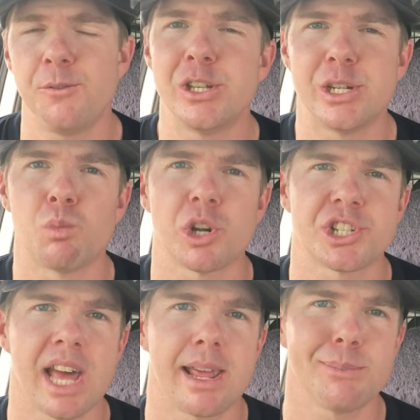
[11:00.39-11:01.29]
if you did
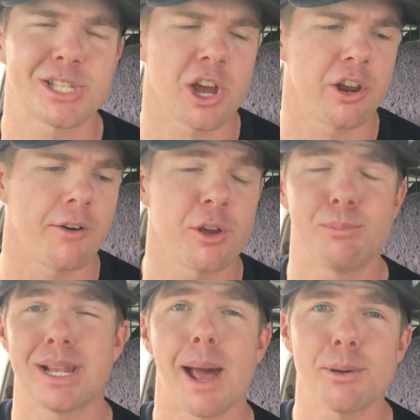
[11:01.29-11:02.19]
watch that episode,
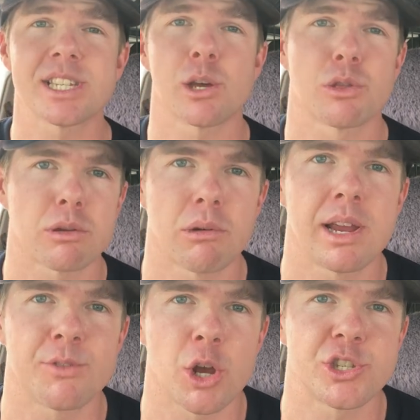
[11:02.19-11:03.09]
I've been able to sell
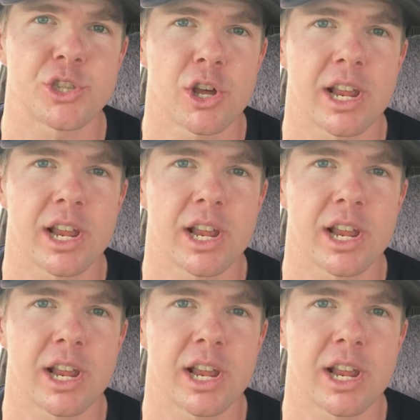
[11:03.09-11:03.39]
three of those